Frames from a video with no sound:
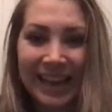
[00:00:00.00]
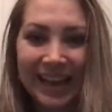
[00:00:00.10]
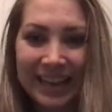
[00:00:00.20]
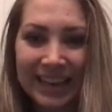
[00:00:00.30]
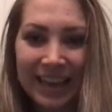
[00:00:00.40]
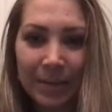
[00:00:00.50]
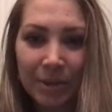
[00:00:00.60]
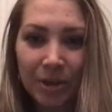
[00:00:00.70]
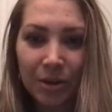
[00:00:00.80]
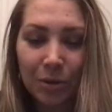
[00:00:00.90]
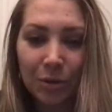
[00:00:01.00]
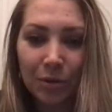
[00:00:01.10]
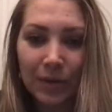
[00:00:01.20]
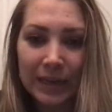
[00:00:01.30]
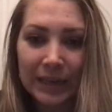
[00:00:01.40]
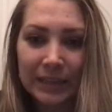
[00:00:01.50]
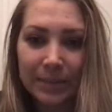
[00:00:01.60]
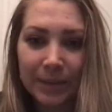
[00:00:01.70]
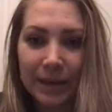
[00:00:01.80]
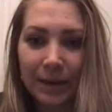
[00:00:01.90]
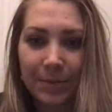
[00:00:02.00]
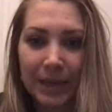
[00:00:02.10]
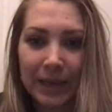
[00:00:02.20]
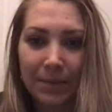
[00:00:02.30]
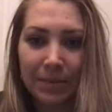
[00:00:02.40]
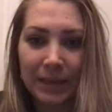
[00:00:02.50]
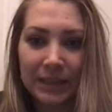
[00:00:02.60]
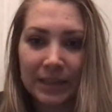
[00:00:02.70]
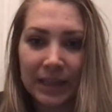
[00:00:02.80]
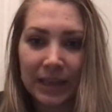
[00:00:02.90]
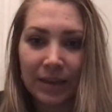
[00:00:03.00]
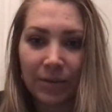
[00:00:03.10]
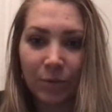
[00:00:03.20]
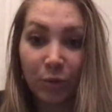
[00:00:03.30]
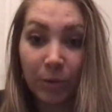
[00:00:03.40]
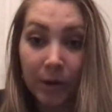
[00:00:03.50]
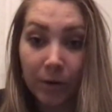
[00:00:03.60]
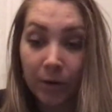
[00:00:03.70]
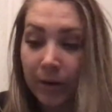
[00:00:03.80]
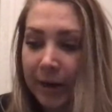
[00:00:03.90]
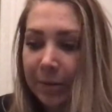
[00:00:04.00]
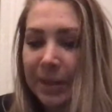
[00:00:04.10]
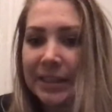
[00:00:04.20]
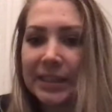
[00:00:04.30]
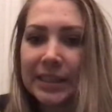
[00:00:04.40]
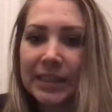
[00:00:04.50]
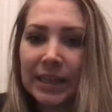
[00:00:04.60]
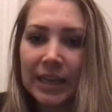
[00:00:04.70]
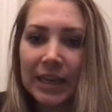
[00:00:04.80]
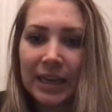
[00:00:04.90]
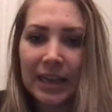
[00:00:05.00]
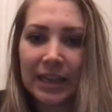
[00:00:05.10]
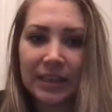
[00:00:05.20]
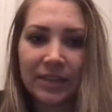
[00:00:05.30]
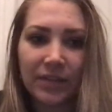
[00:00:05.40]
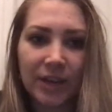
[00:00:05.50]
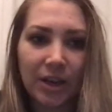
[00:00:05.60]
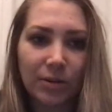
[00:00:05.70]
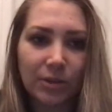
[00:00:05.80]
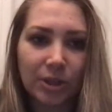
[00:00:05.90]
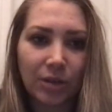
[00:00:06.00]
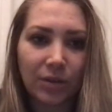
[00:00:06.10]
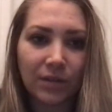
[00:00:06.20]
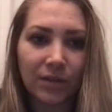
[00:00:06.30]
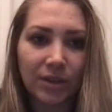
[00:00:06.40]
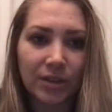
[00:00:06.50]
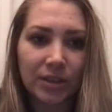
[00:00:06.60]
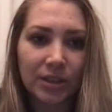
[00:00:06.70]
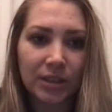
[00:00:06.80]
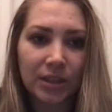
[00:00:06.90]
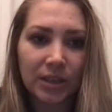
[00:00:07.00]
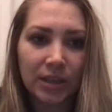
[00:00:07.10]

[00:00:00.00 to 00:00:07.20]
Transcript: Hi, I'm going to go through and explain how my game meets the rubric requirements in this video. So the first